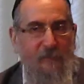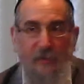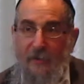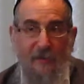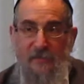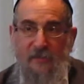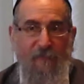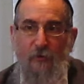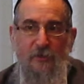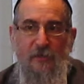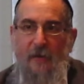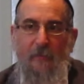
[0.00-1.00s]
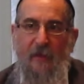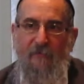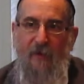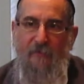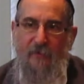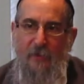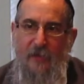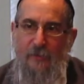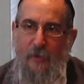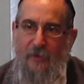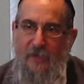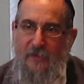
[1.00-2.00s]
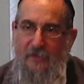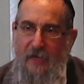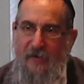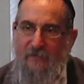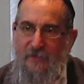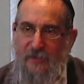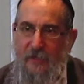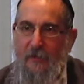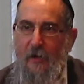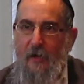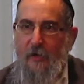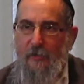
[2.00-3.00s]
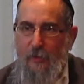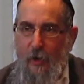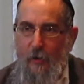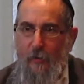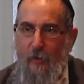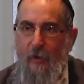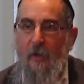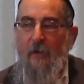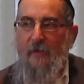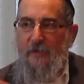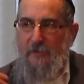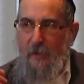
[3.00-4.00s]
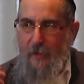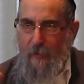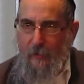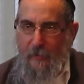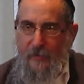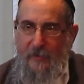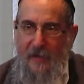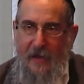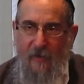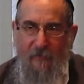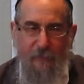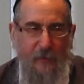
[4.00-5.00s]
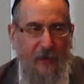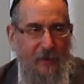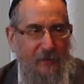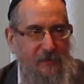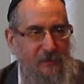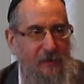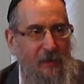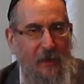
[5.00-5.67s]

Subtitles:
this is the first time they saw the inside of a synagogue, a Torah. They started learning the Aleph Beis.